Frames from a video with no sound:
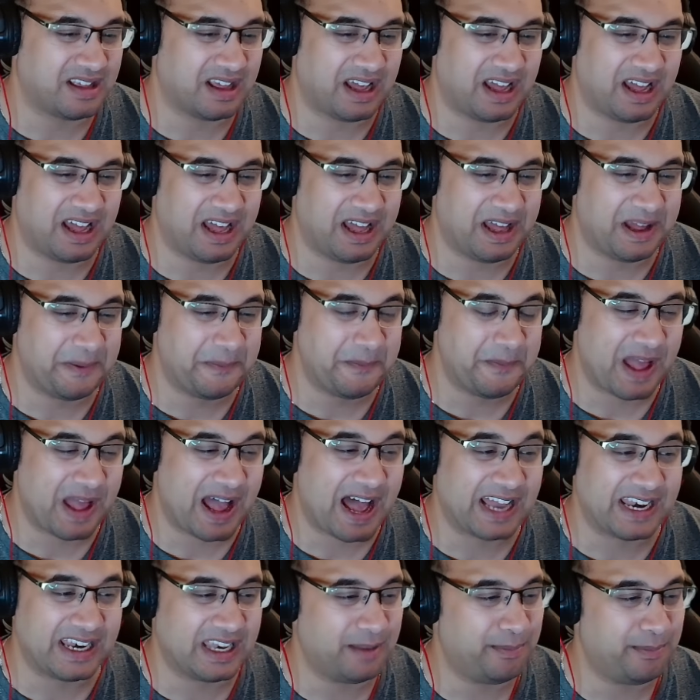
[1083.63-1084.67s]
um,
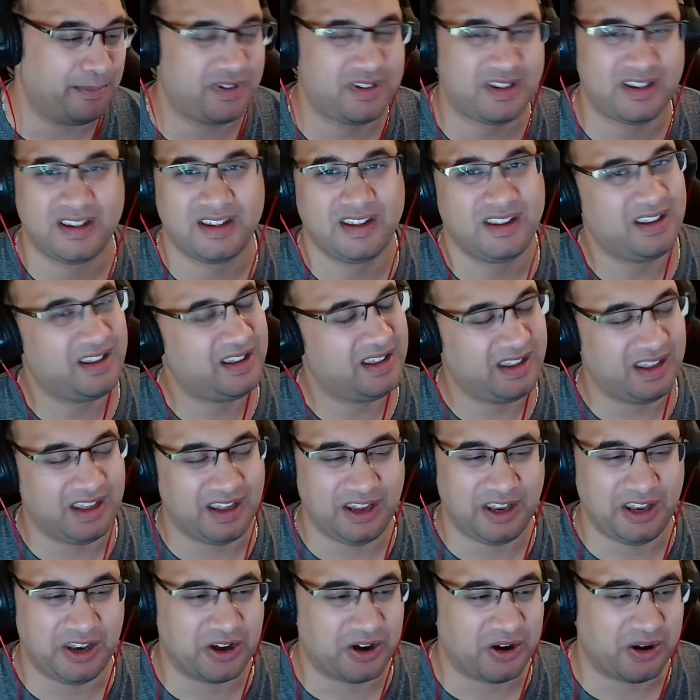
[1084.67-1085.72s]
ad libs.
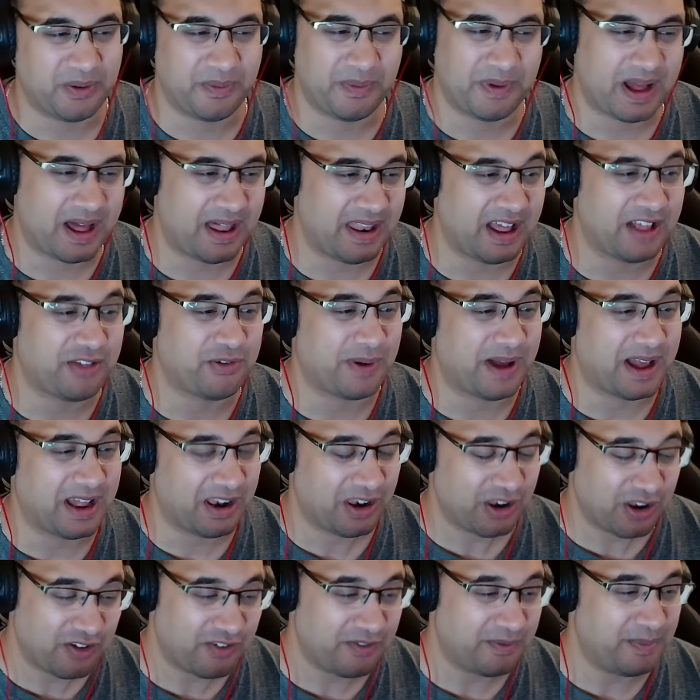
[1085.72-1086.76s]
You know, that's why I
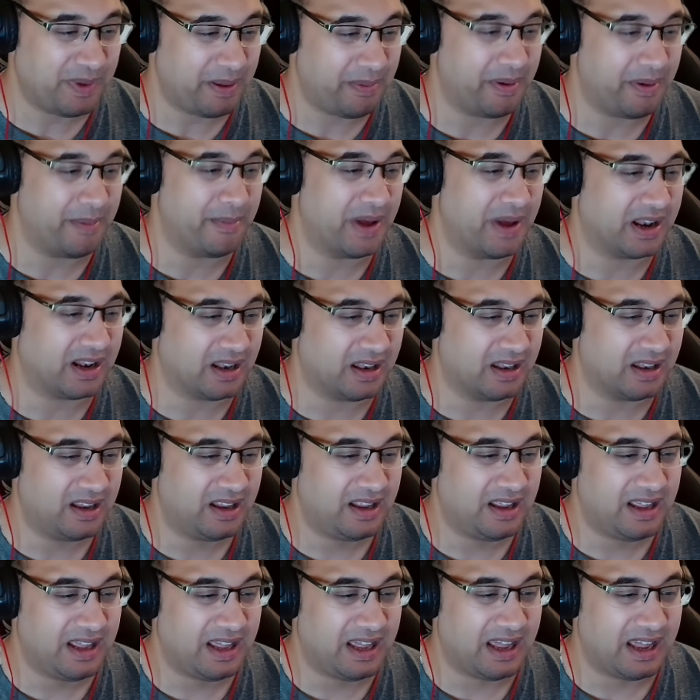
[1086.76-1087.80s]
love Baby Metal.
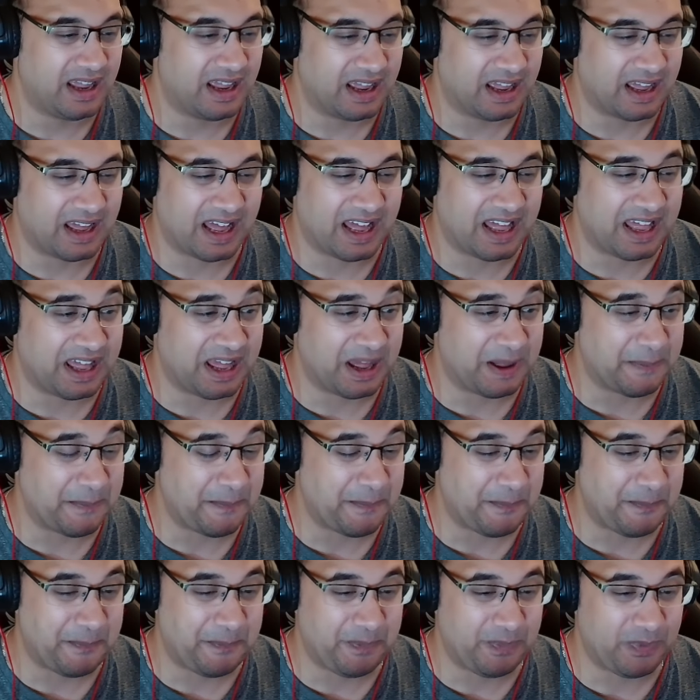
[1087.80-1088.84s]

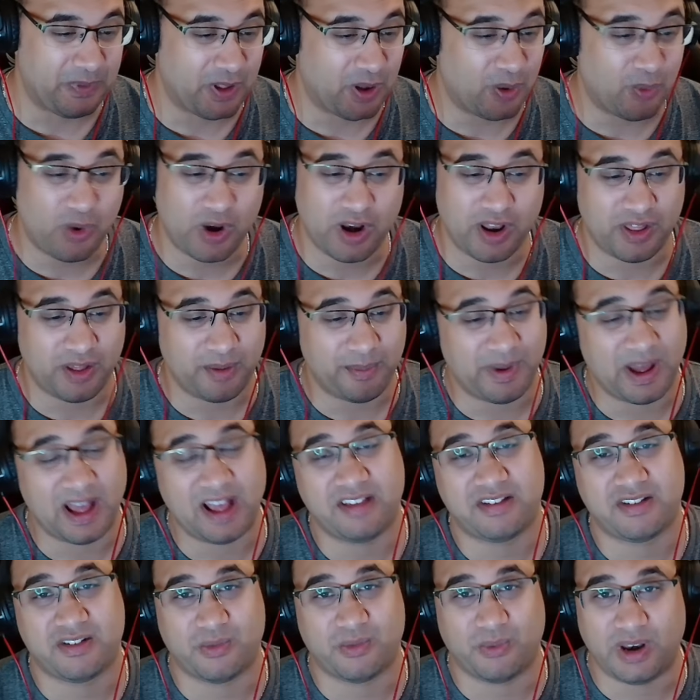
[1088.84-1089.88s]
Um, they're one of the
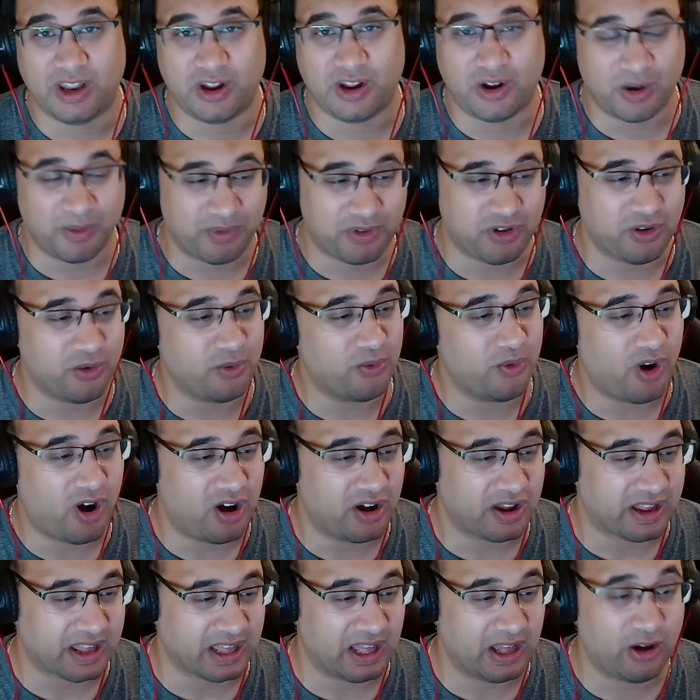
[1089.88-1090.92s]
best when it comes to
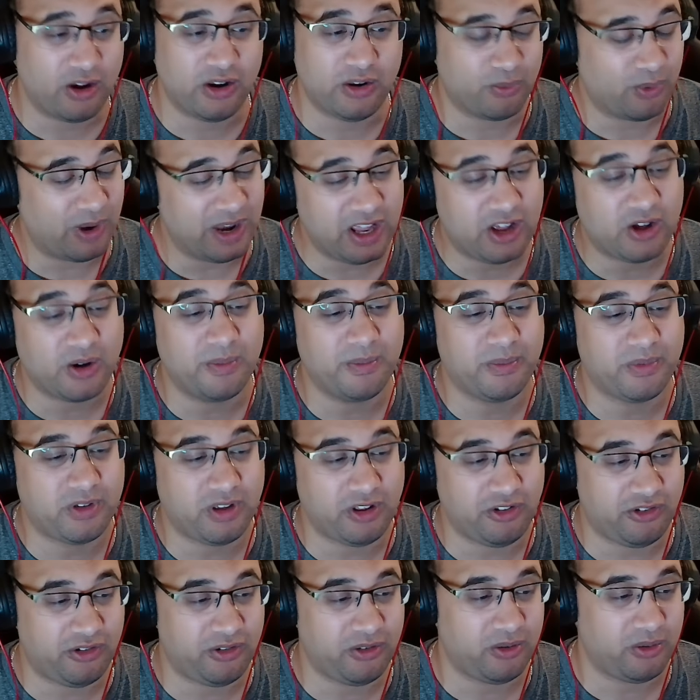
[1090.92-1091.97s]
rock and when it comes
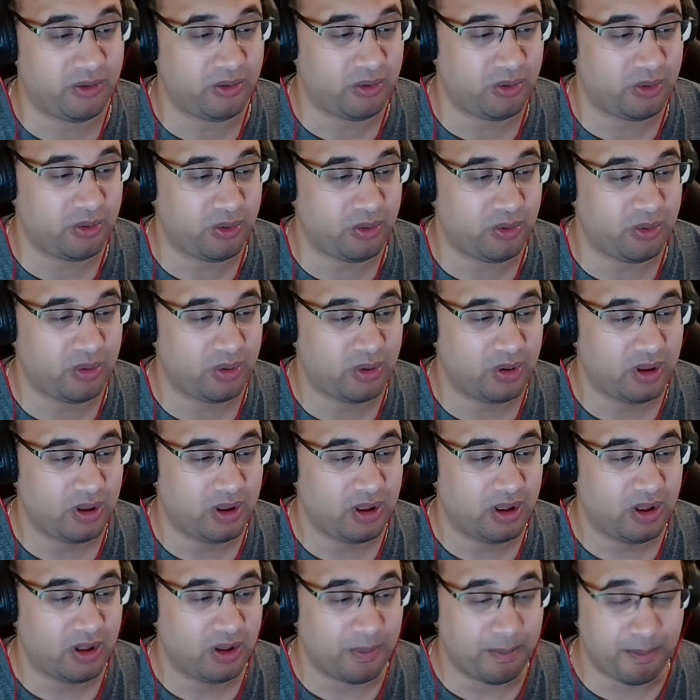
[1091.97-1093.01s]
to Jew
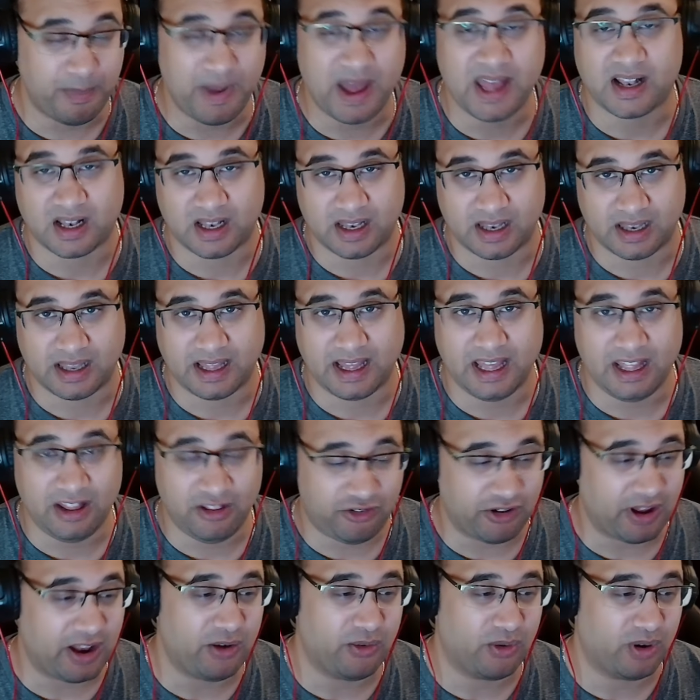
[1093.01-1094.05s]
metal in
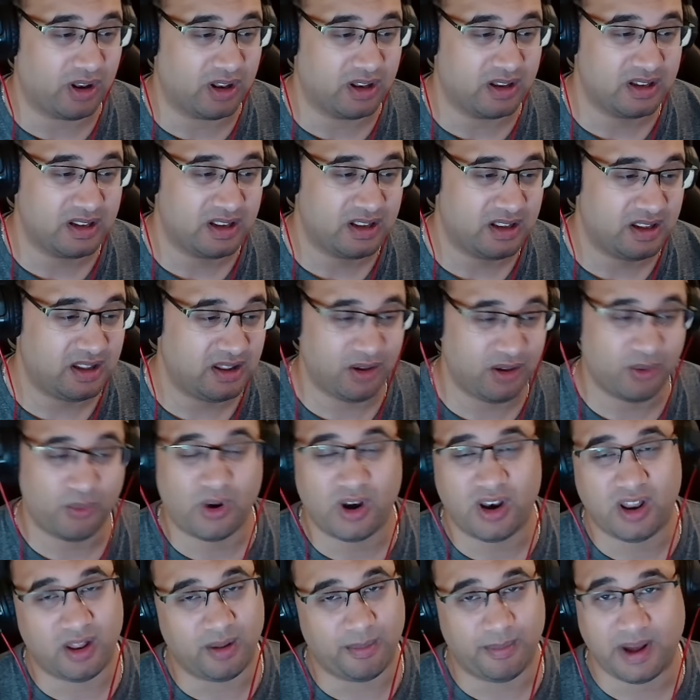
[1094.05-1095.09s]
general. They're
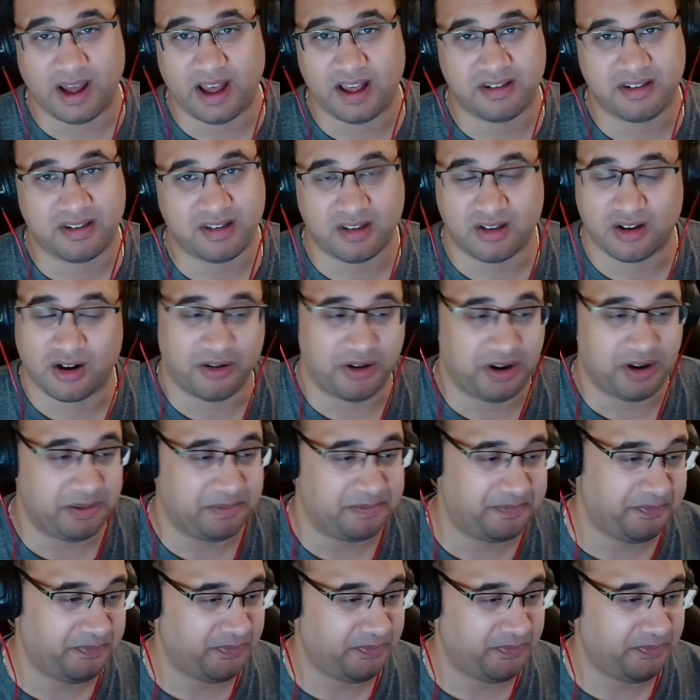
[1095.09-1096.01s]
one of the best. Sorry,